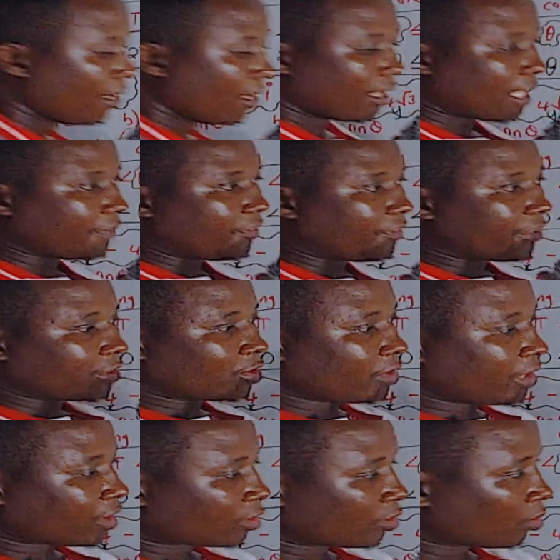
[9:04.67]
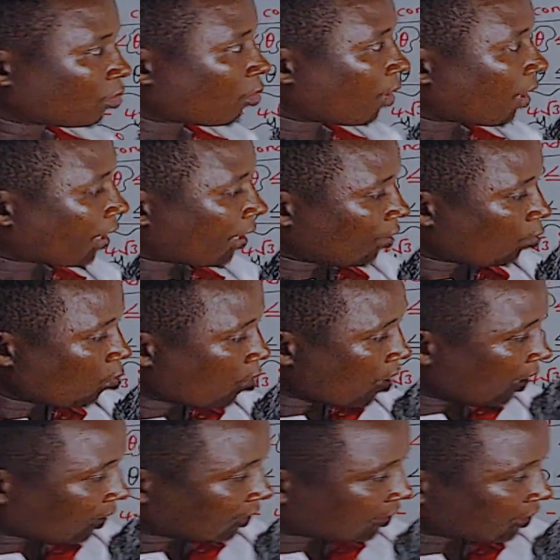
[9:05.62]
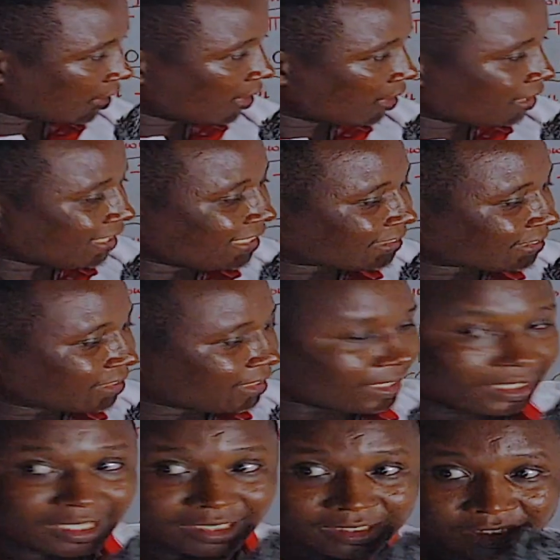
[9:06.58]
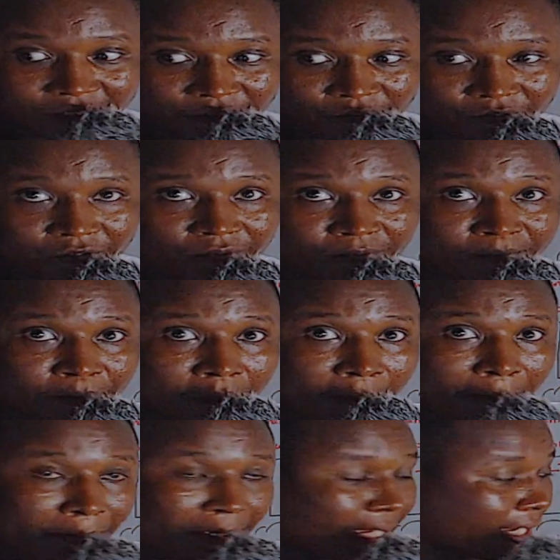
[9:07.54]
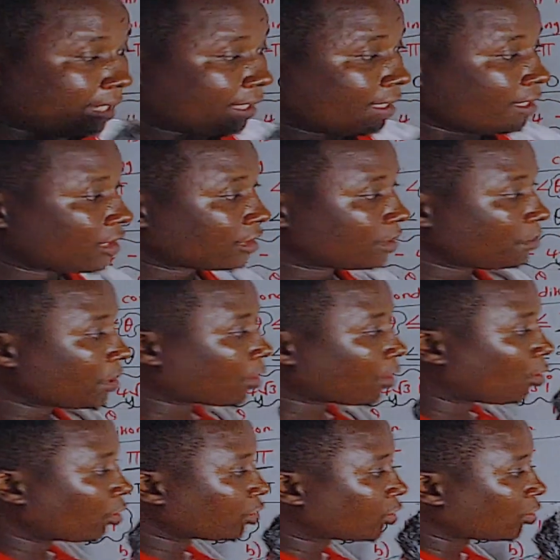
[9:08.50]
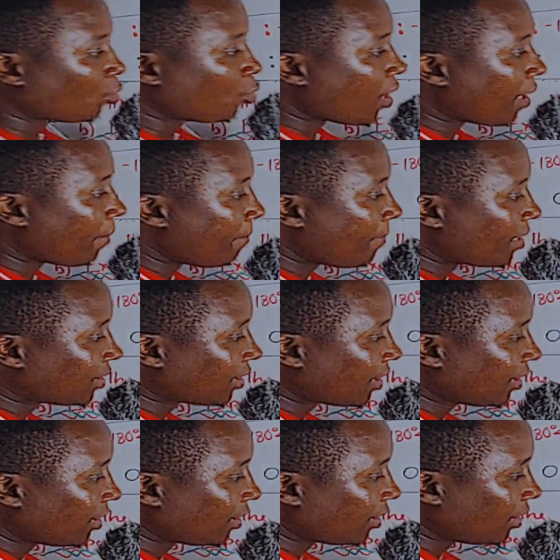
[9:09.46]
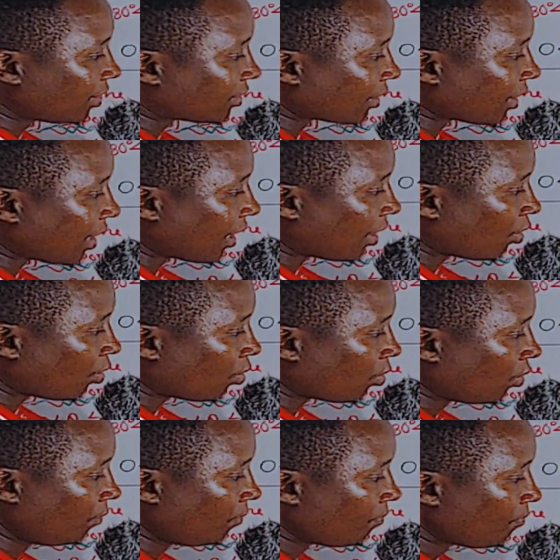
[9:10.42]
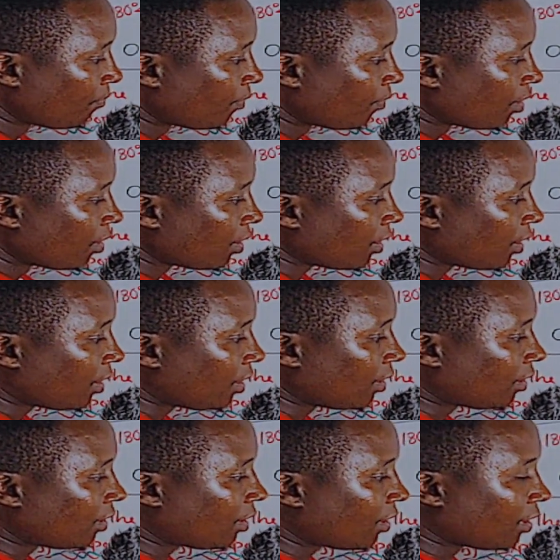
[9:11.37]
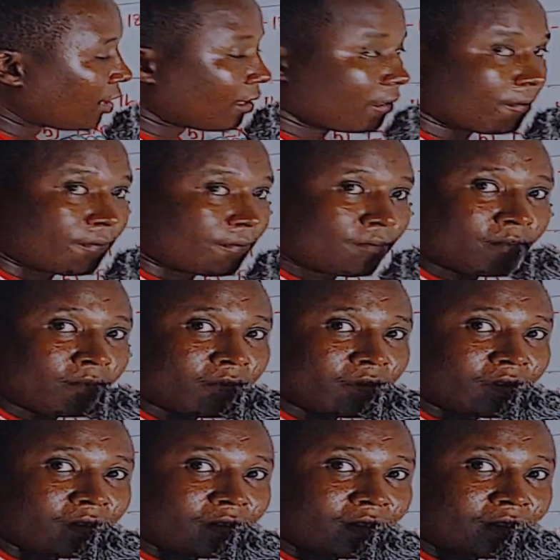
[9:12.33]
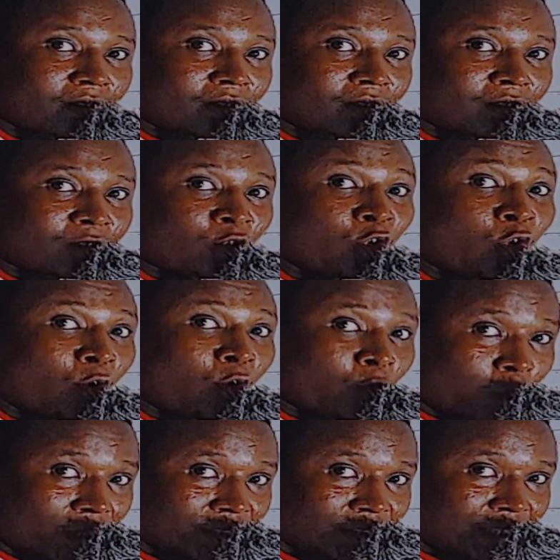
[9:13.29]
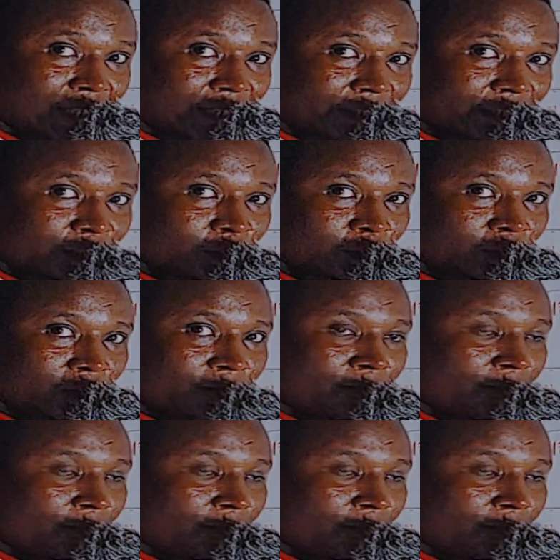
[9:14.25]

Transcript: And the reason as to why we are saying it's negative pi is because we are measuring this angle in the clockwise direction,